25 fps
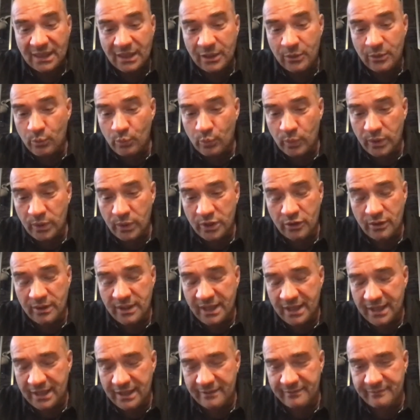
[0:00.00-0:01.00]
we don't
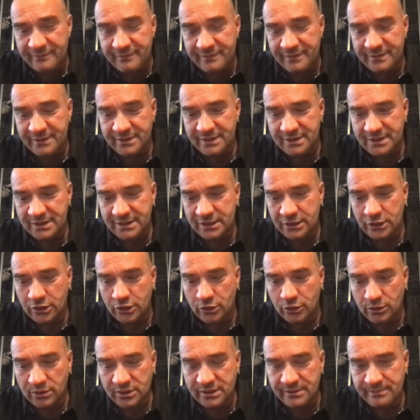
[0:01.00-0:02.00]
have
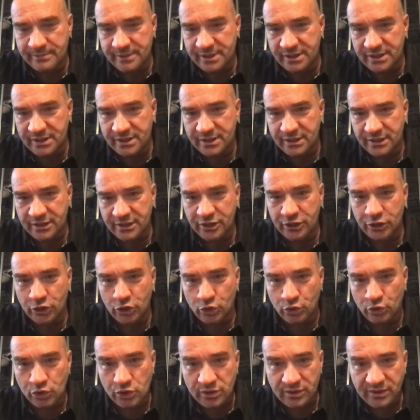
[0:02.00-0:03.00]
ultimate
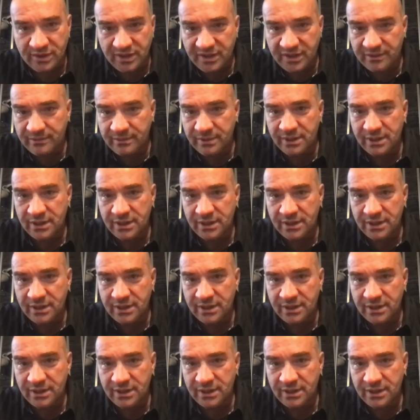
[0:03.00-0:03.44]
solutions.